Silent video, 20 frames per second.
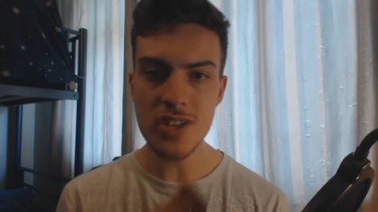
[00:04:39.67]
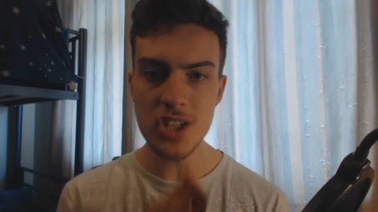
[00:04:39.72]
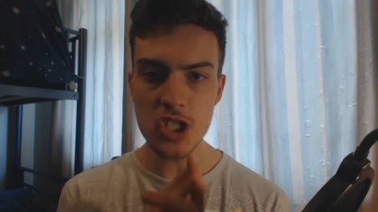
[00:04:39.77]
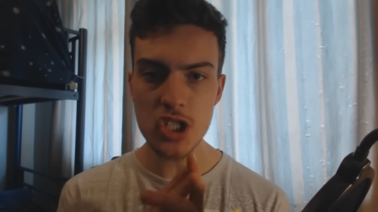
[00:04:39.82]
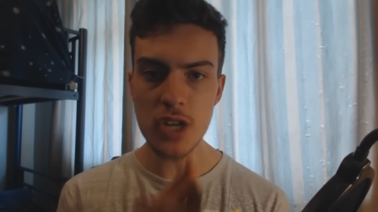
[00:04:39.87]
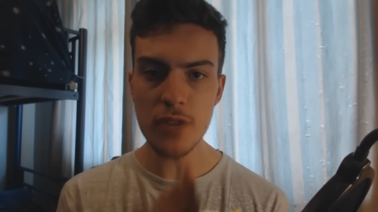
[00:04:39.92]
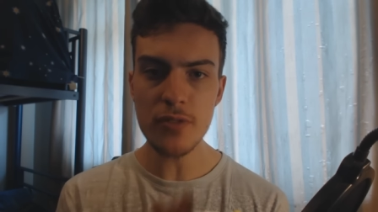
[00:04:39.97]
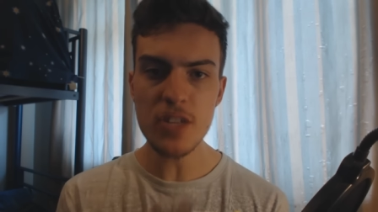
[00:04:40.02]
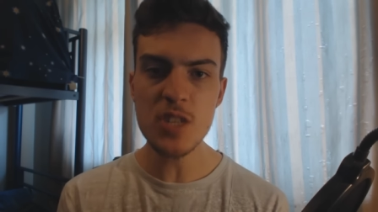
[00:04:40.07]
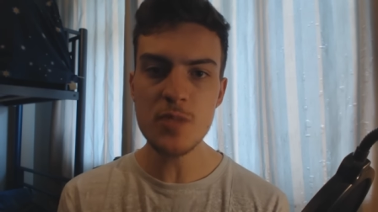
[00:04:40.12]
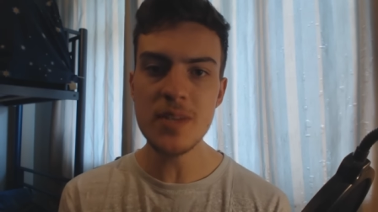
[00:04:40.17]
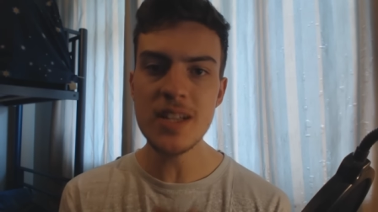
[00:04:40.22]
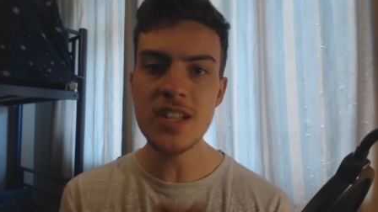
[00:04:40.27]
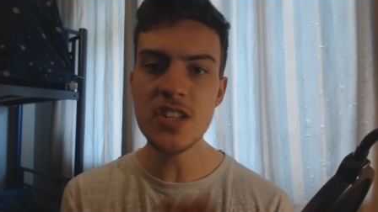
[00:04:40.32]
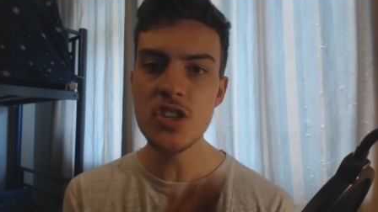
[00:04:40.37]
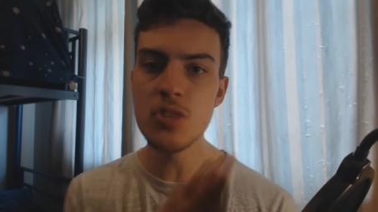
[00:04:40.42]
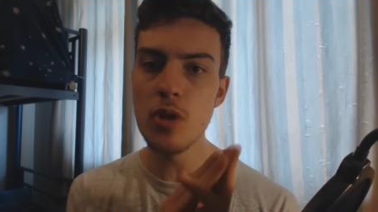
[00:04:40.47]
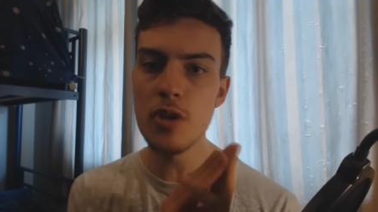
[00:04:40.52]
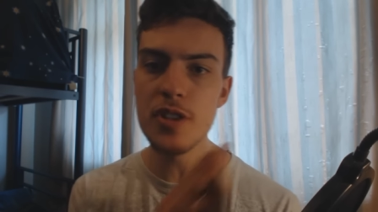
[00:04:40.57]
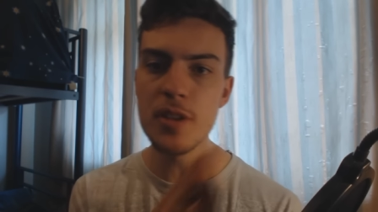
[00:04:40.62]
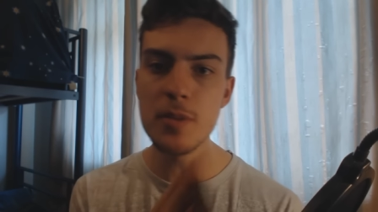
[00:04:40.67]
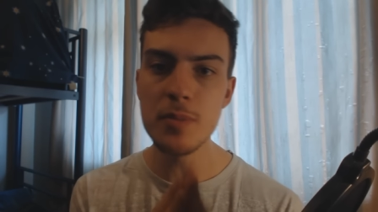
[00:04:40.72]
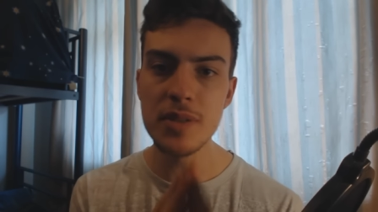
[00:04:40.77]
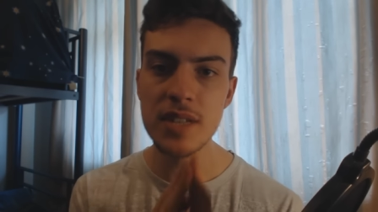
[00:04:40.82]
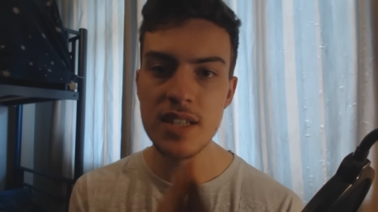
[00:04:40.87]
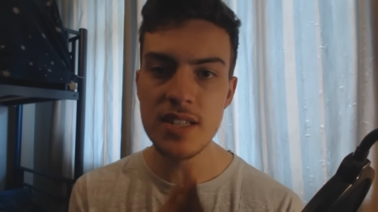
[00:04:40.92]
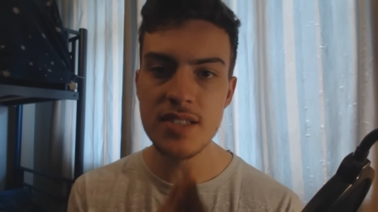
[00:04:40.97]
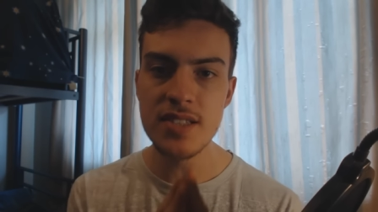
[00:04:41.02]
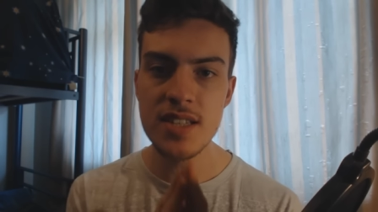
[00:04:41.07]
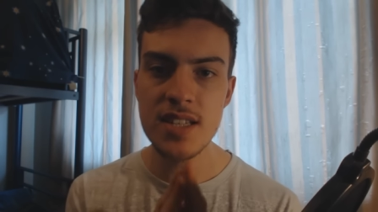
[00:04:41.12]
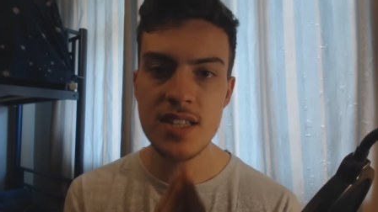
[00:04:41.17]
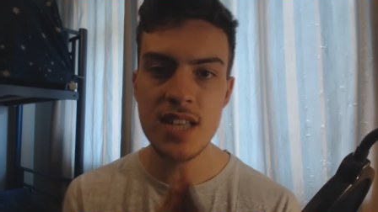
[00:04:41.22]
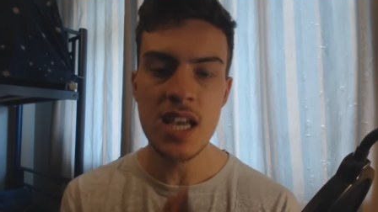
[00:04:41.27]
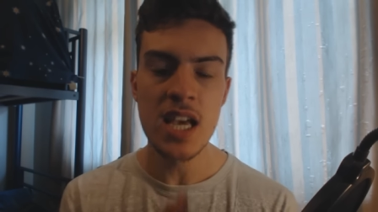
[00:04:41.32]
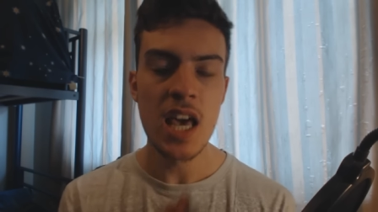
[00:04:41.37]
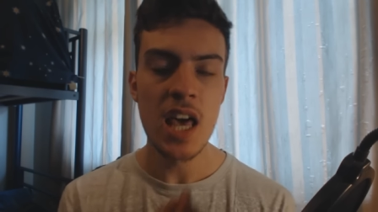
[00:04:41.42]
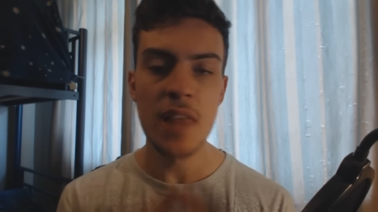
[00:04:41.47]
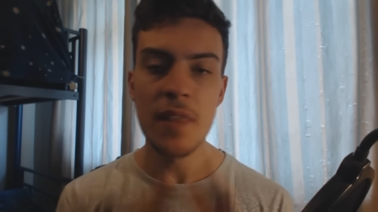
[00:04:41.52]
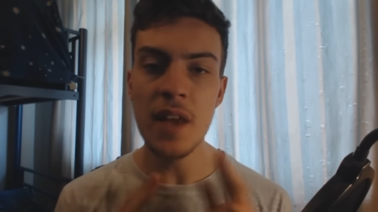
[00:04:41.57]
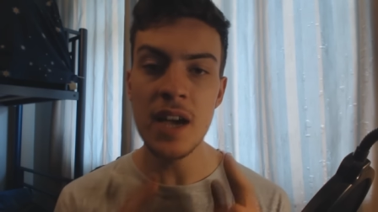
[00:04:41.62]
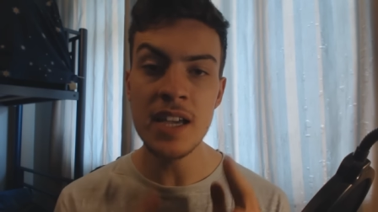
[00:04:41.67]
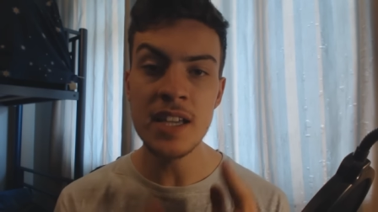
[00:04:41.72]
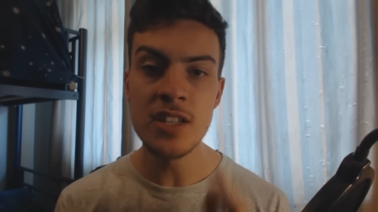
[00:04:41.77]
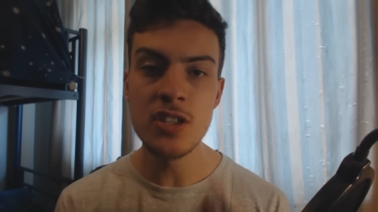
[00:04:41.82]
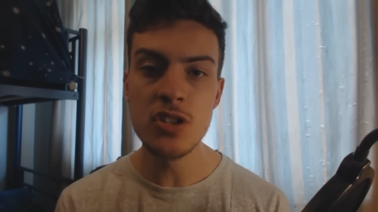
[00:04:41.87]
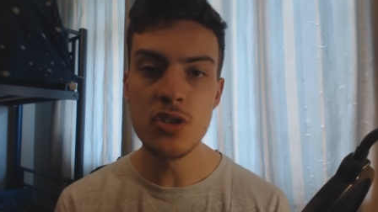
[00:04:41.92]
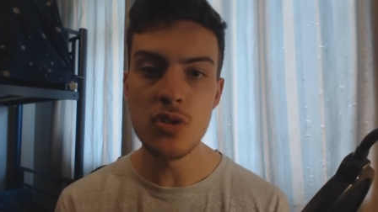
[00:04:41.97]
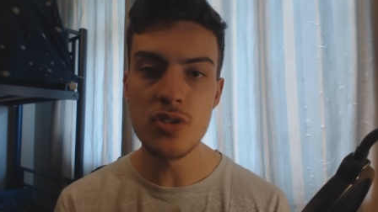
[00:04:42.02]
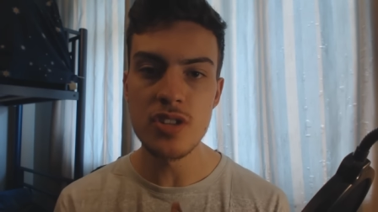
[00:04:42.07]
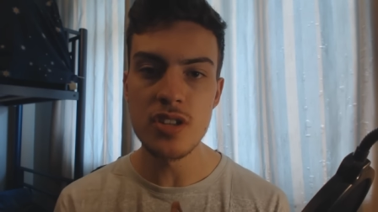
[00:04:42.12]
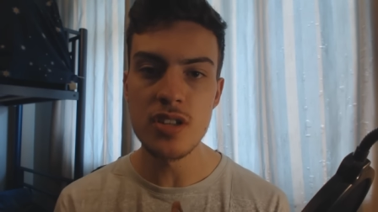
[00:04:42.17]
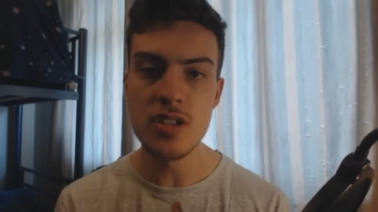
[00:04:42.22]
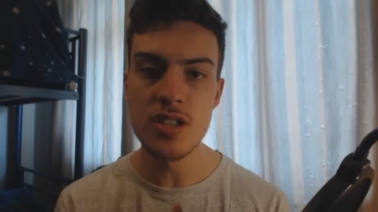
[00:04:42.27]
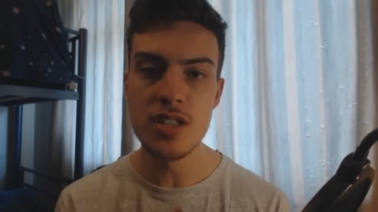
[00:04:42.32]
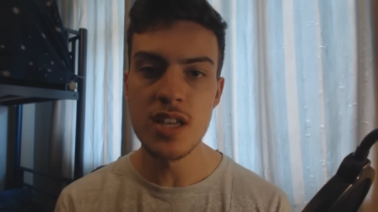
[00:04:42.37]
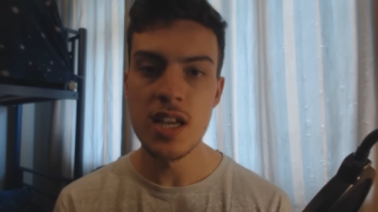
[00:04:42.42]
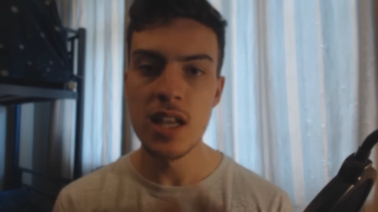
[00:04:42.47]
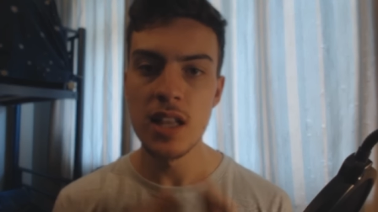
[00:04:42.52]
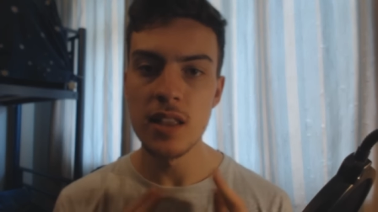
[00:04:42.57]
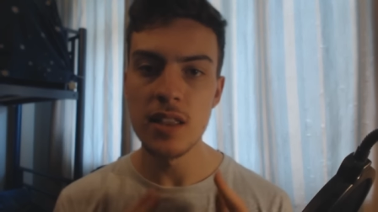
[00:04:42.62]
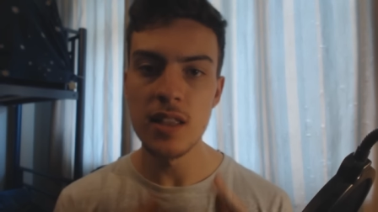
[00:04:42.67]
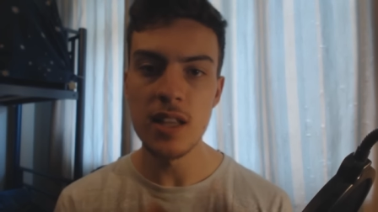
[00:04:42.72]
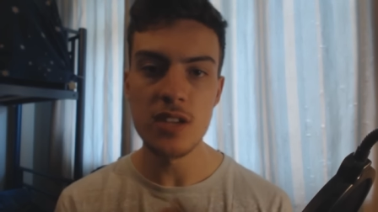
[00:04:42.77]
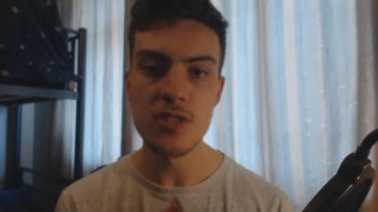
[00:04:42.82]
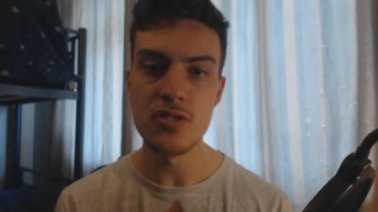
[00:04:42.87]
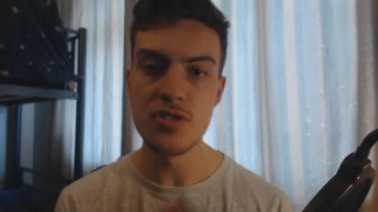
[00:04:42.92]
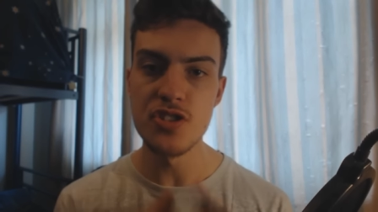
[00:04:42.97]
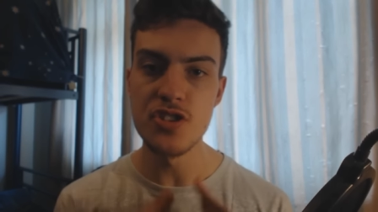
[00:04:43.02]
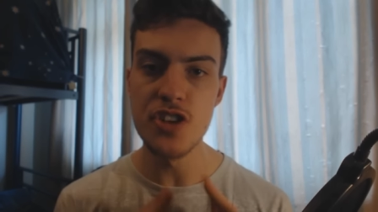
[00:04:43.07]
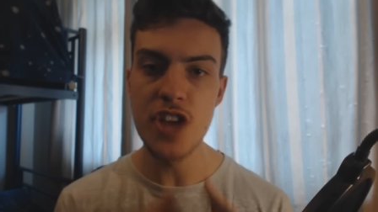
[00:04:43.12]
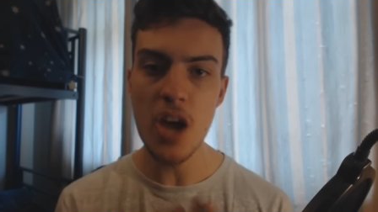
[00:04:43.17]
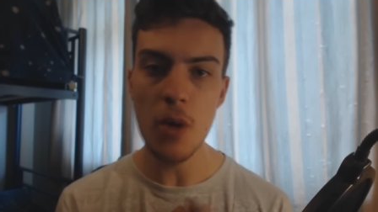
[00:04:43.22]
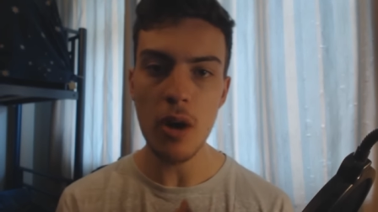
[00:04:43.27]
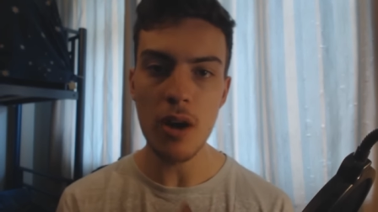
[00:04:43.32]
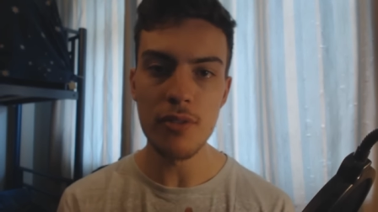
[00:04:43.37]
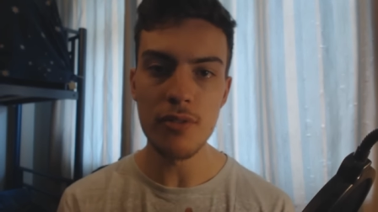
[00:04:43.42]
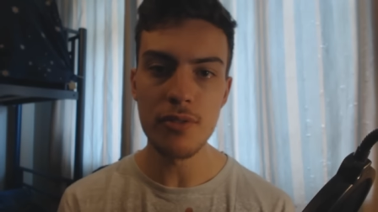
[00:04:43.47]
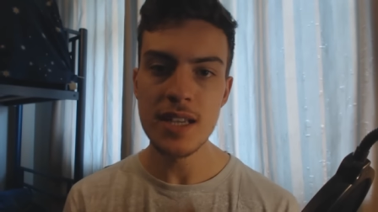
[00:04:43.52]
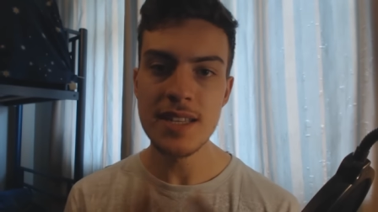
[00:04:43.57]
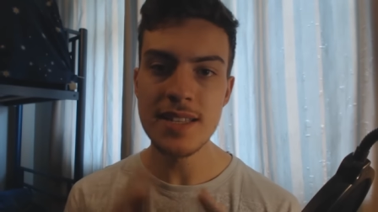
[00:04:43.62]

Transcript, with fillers: Richtofen has been to other places that he doesn't let us know of.